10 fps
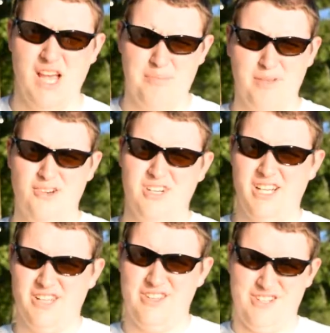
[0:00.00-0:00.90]
uploaded
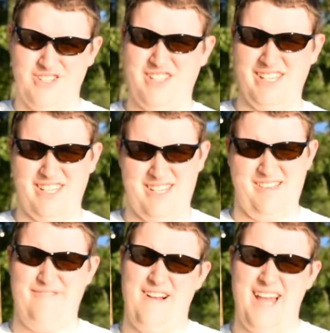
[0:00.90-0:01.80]
on Thursday and
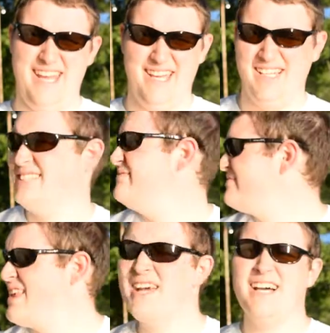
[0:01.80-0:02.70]
not Friday,
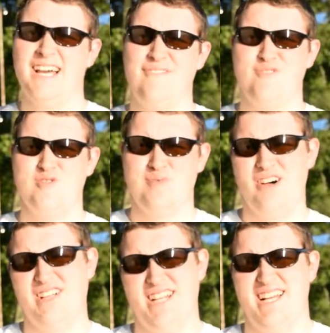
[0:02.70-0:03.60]
I have to
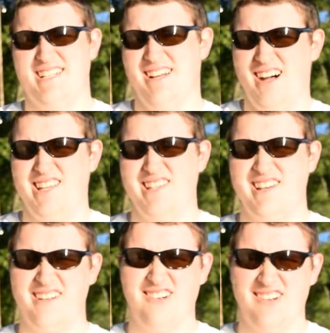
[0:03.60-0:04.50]
apologize to
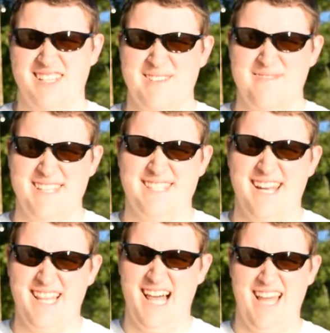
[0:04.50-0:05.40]
Honeysuckle, because it means that
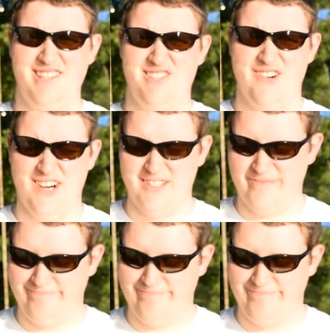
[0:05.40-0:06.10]
I lied to her.